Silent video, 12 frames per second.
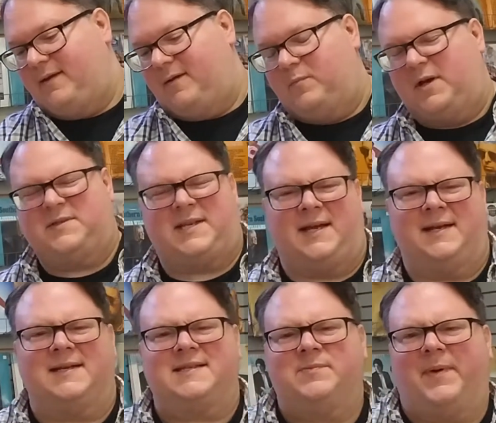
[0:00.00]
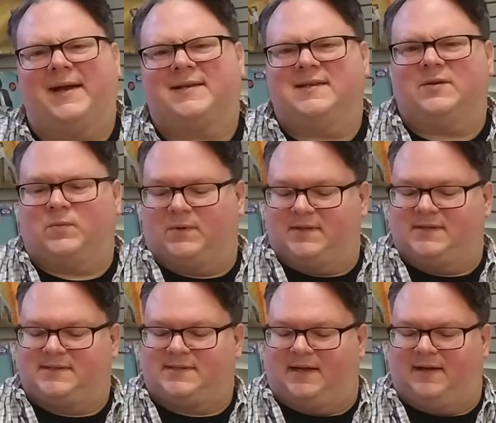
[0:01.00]
most unexpected,
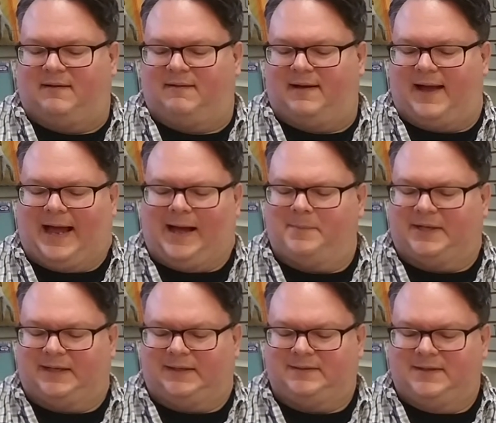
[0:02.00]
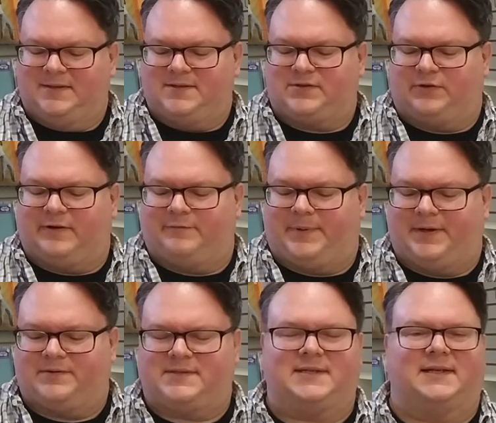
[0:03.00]
was uh, ABBA sort of
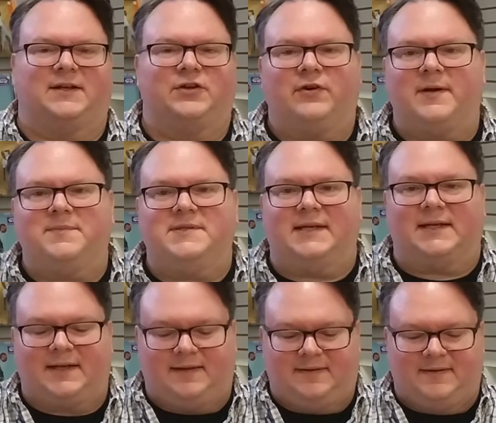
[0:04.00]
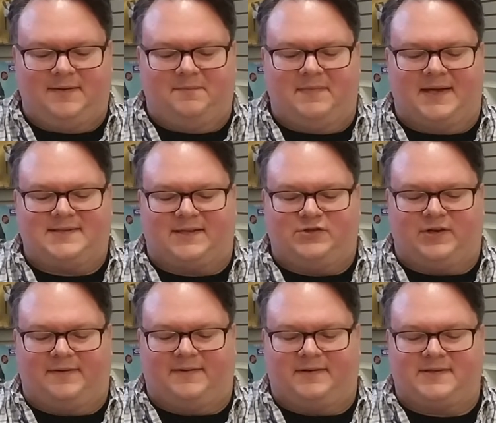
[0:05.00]
posting a cryptic message
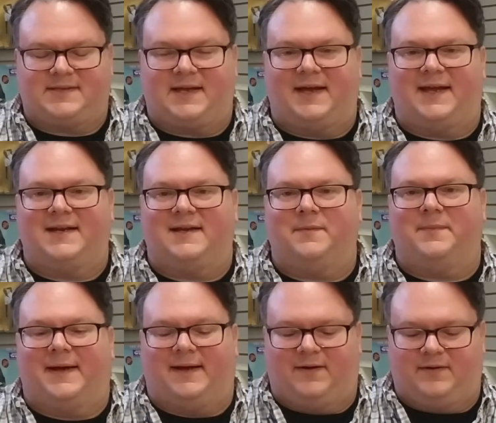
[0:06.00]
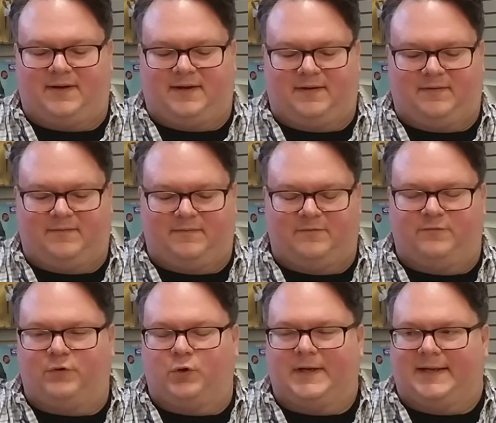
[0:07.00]
on their site about uh,
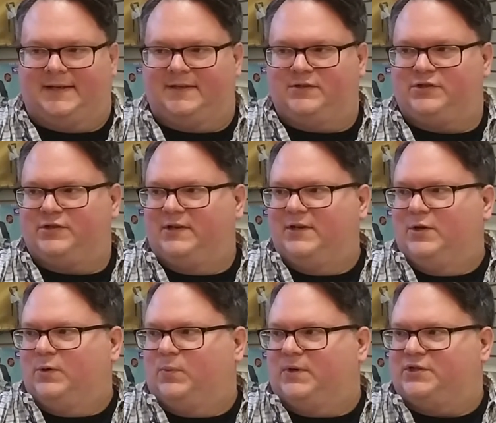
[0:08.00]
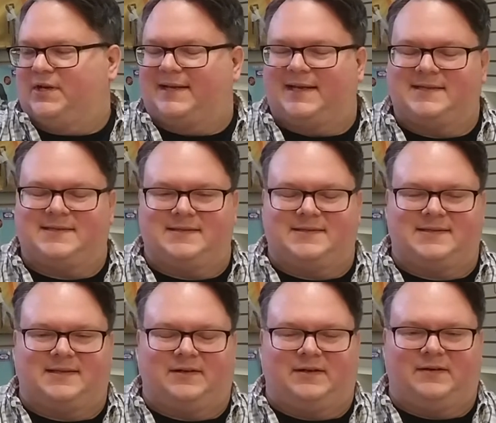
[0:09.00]
Voyage, which I guess is
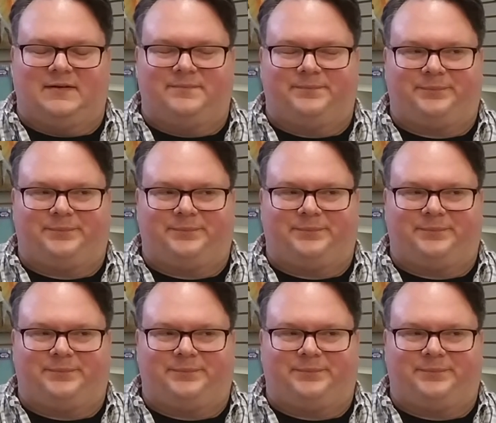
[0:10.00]
their